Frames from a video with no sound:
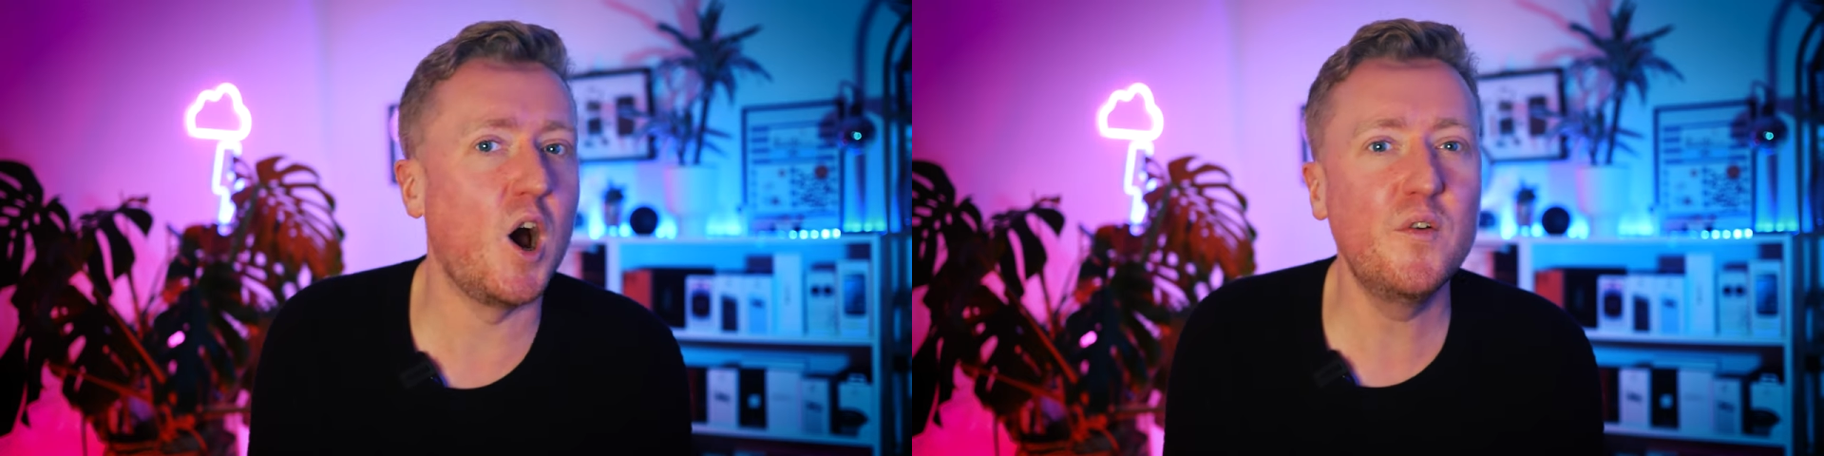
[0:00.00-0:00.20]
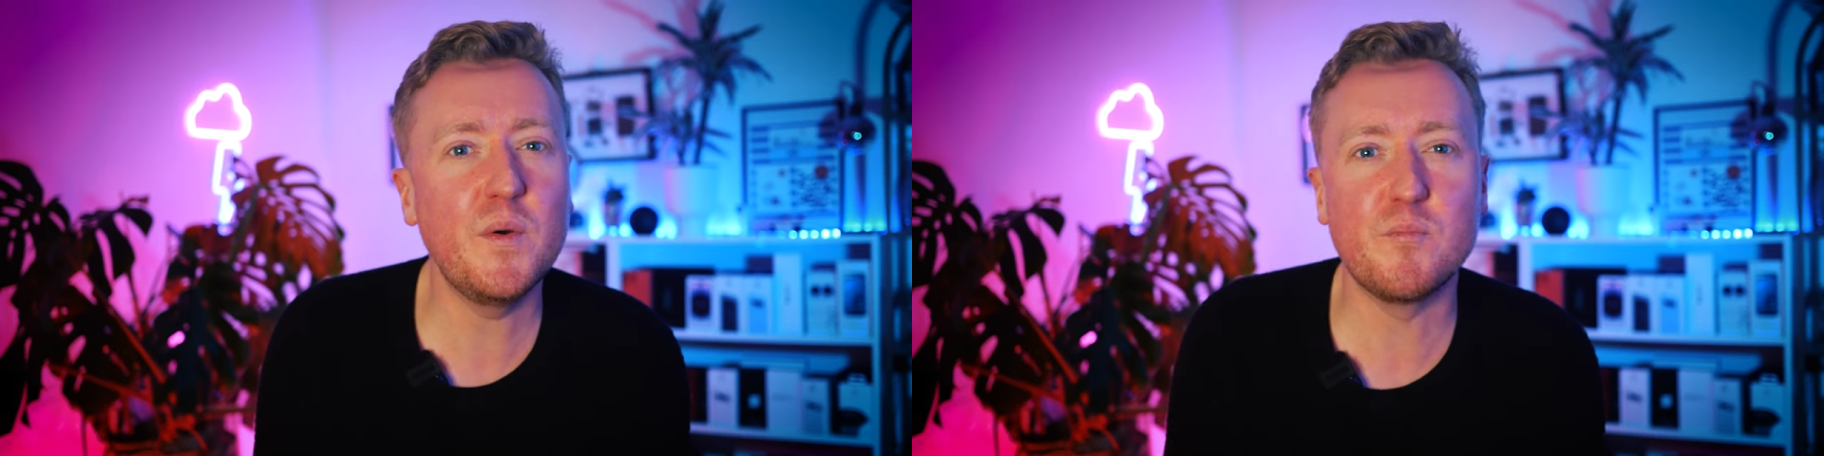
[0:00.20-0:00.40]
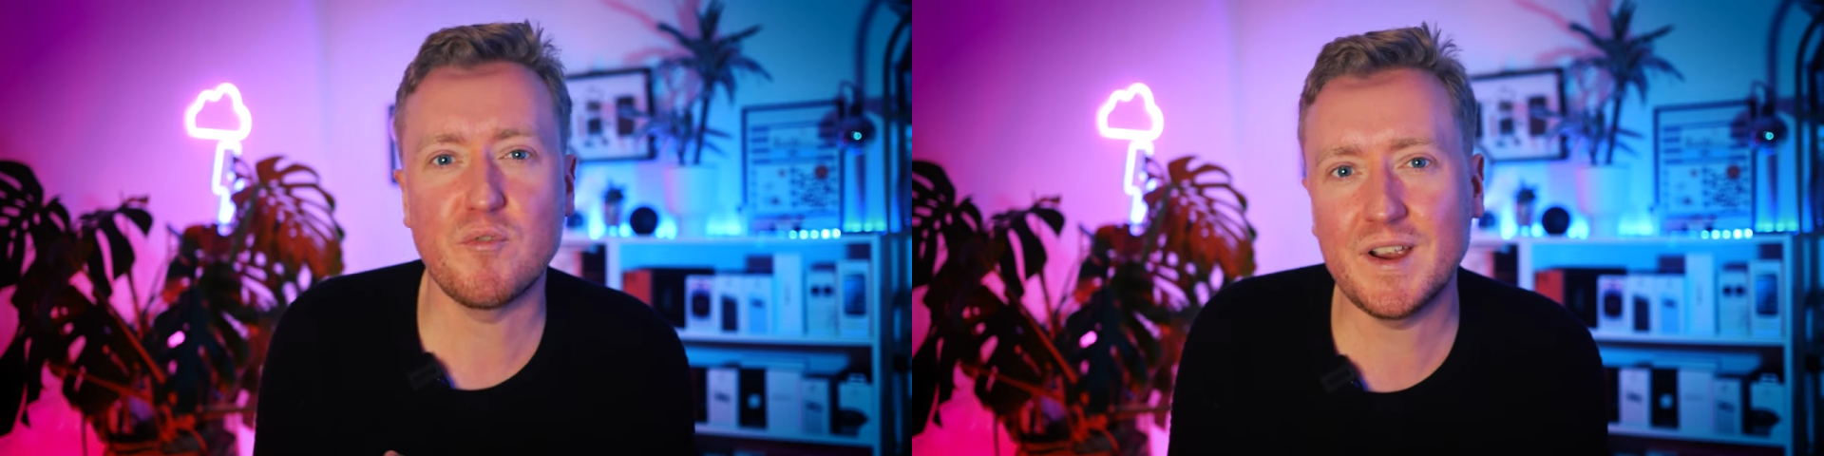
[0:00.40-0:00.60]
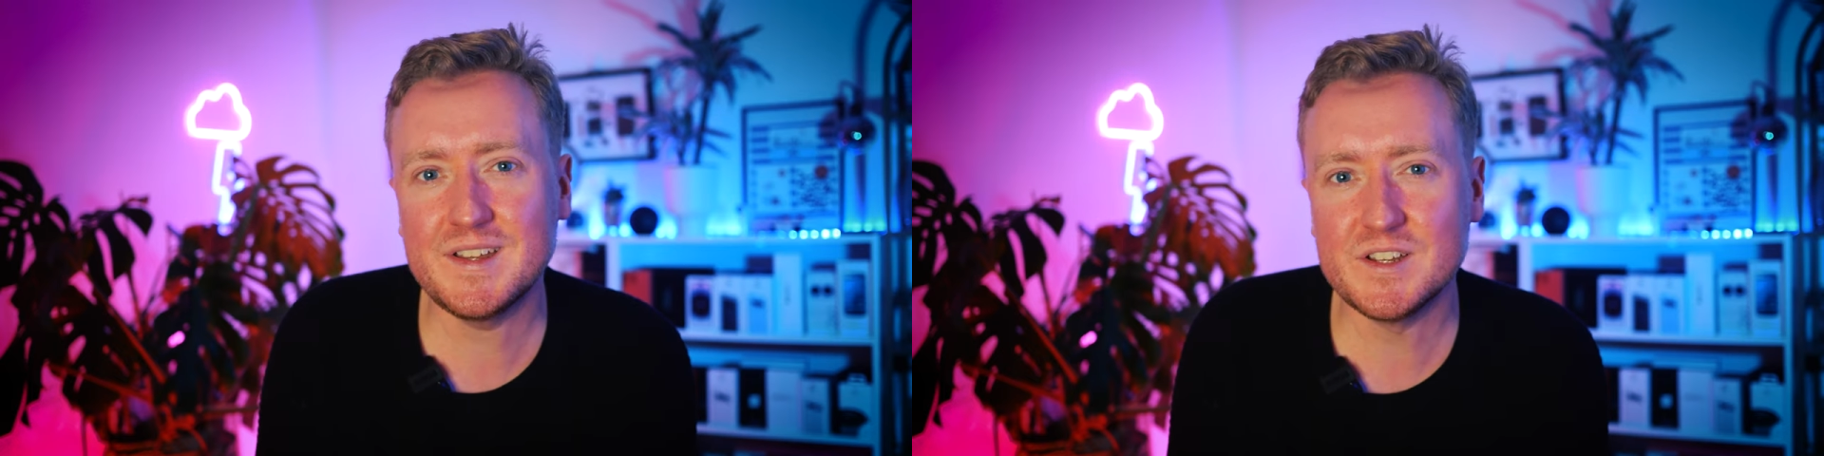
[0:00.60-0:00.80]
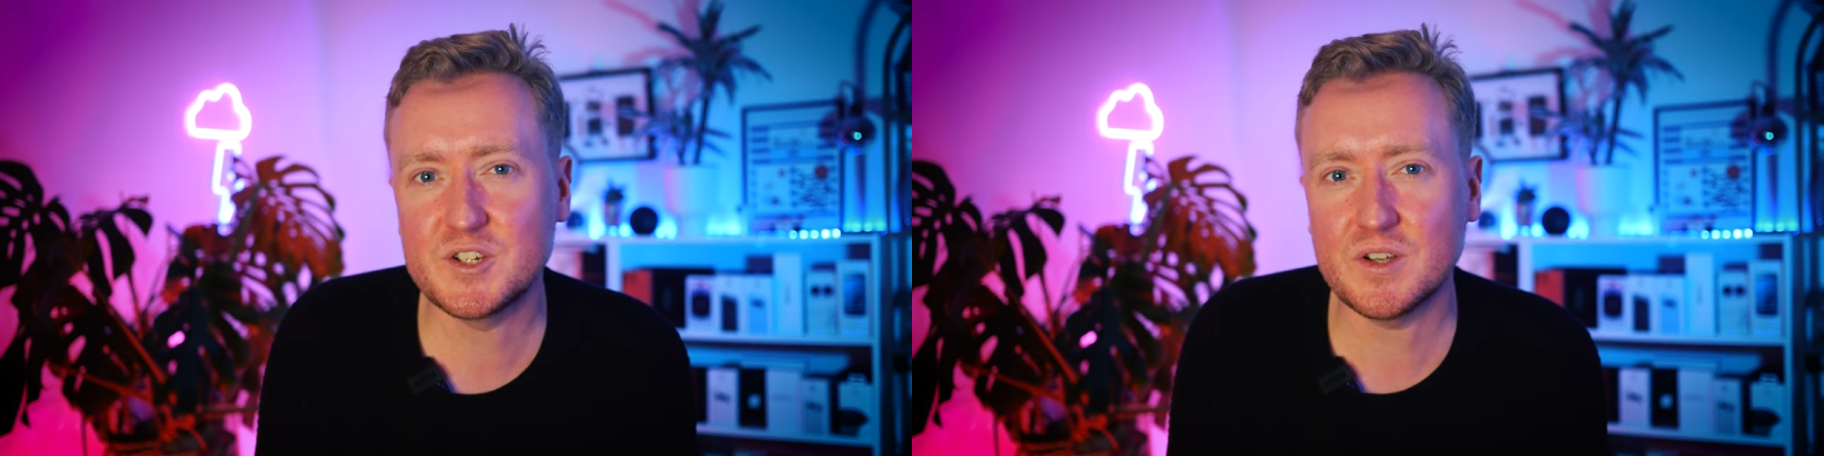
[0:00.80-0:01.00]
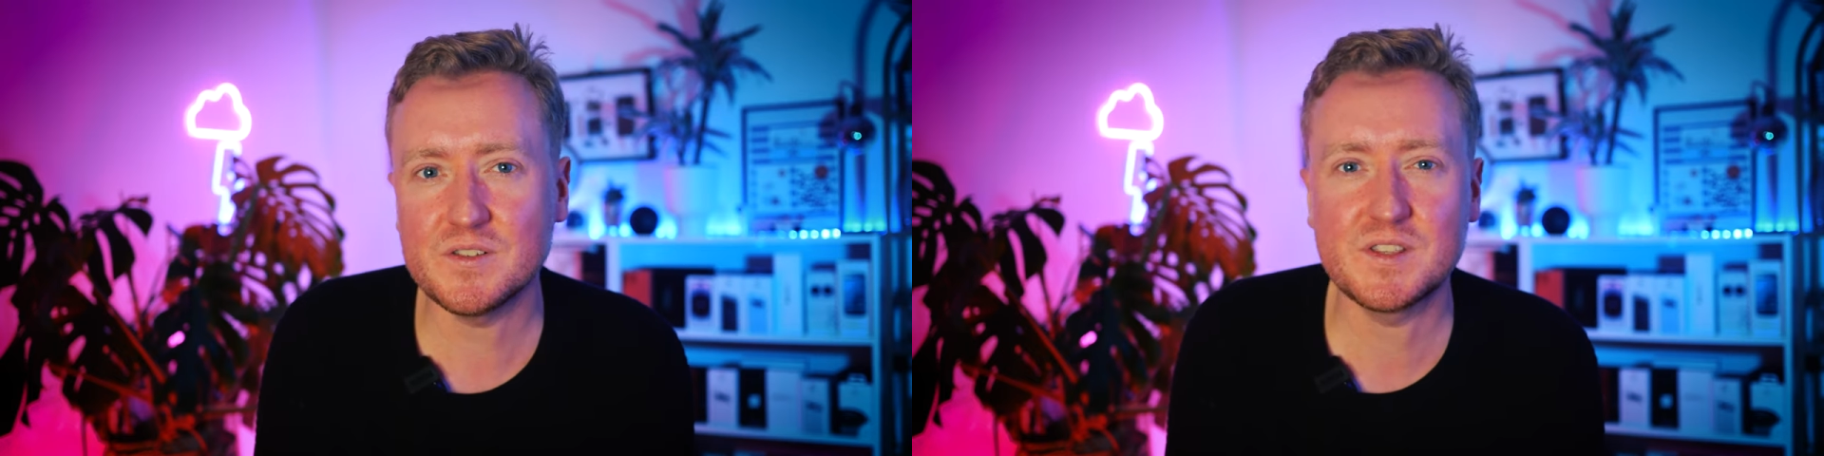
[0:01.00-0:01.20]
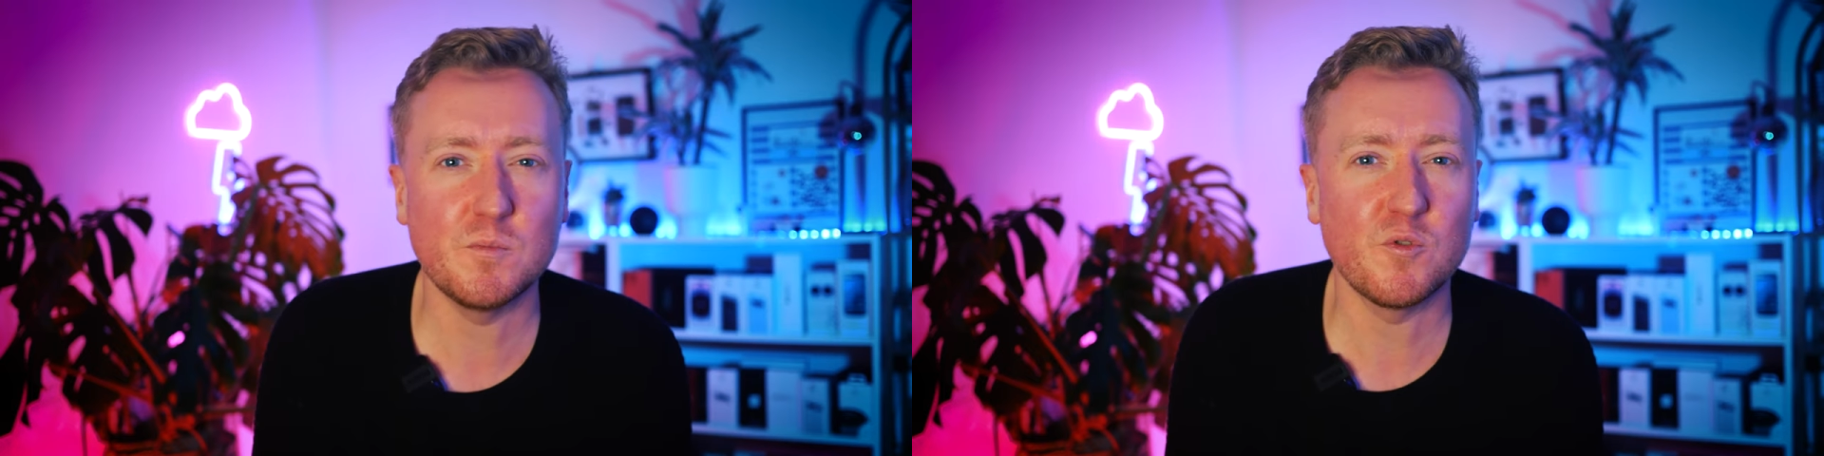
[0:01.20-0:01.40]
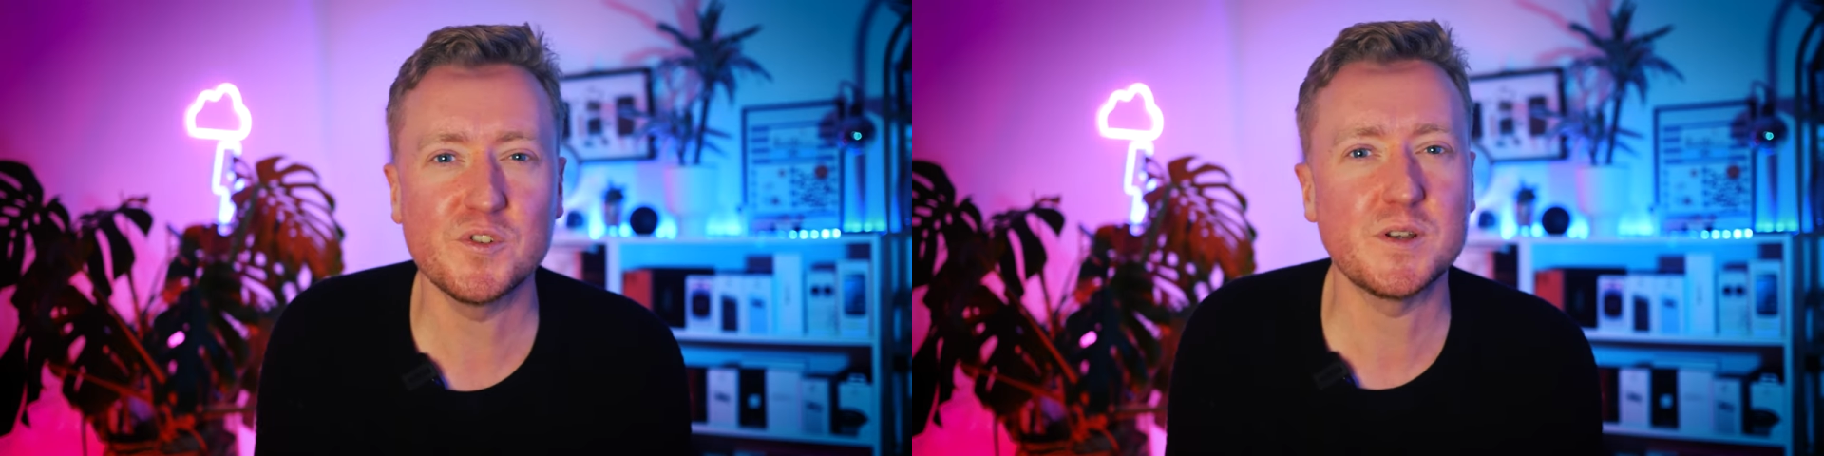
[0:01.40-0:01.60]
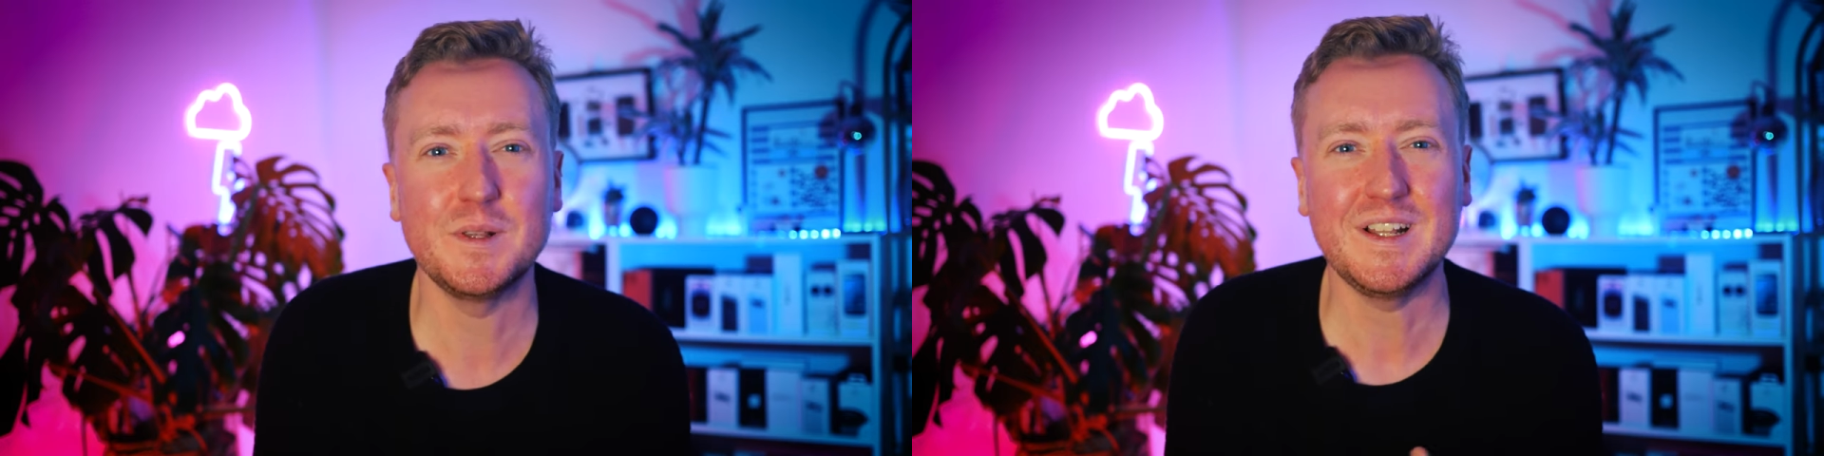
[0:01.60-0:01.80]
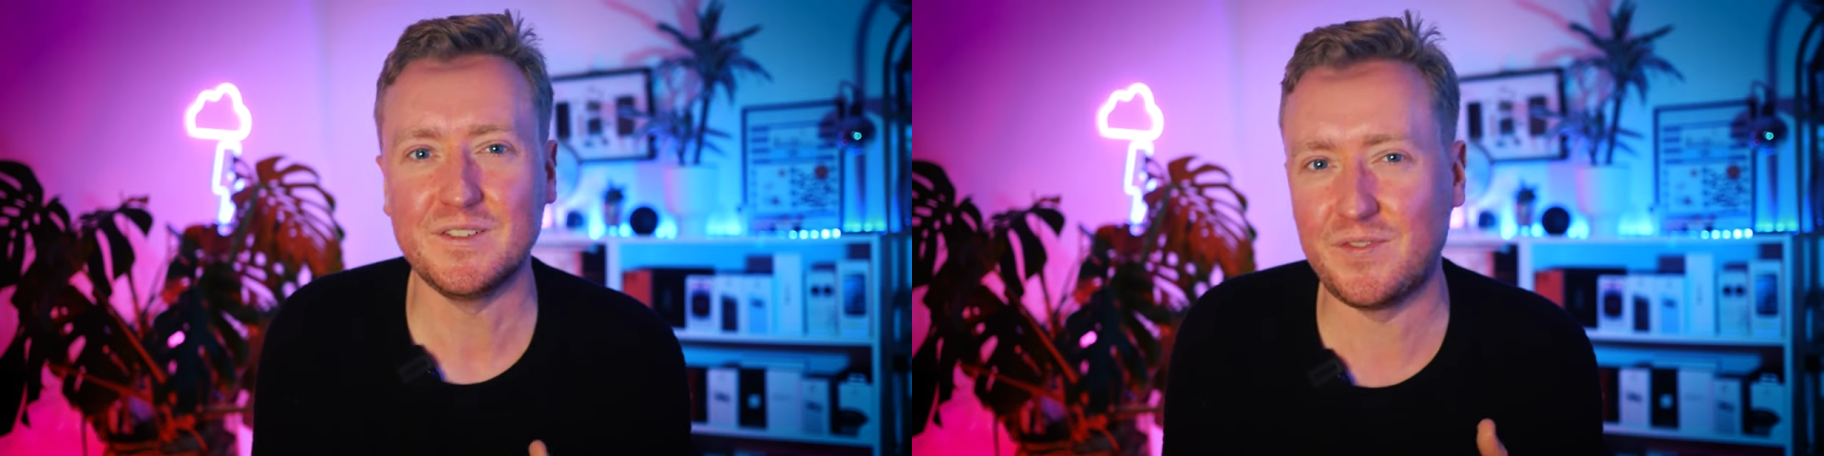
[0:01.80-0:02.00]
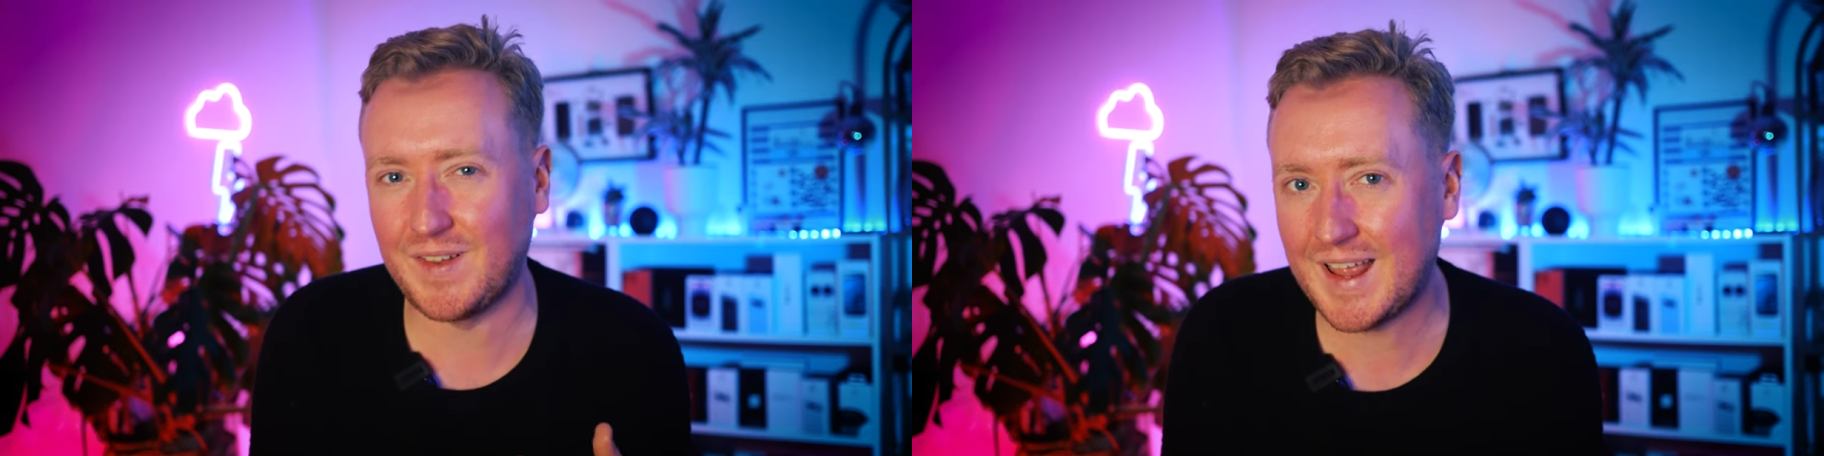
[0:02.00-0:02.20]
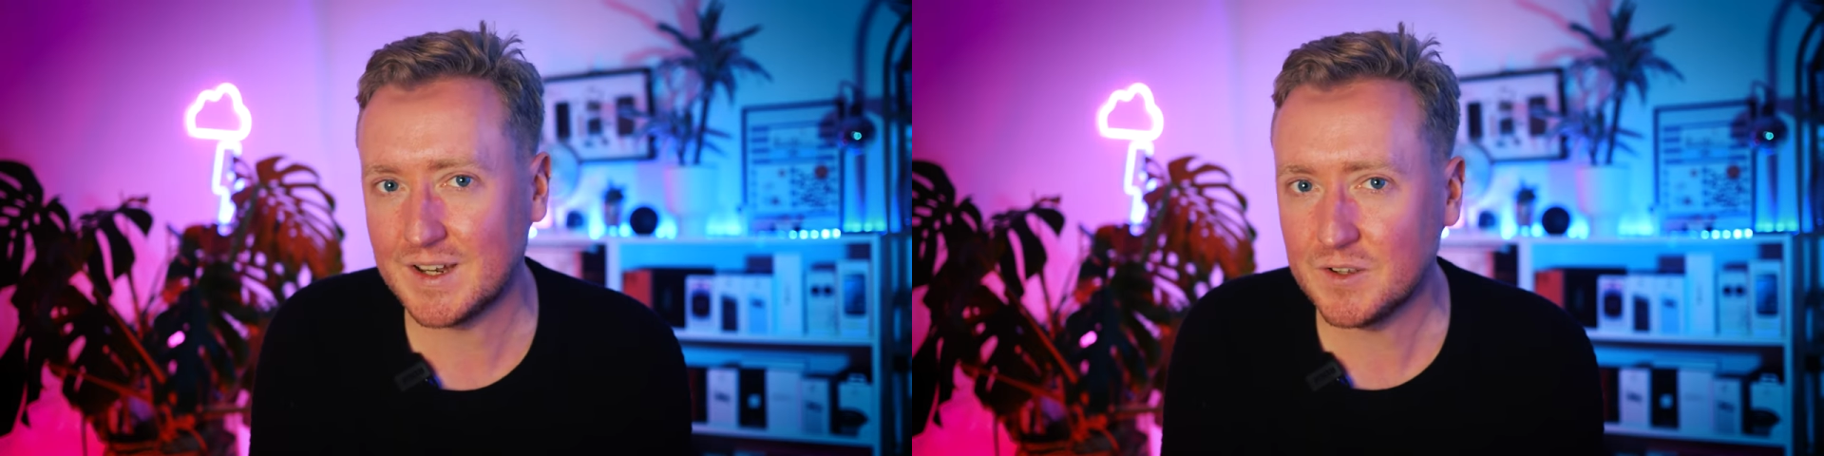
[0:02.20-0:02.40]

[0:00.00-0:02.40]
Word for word: over-brightened shots that were also a little flat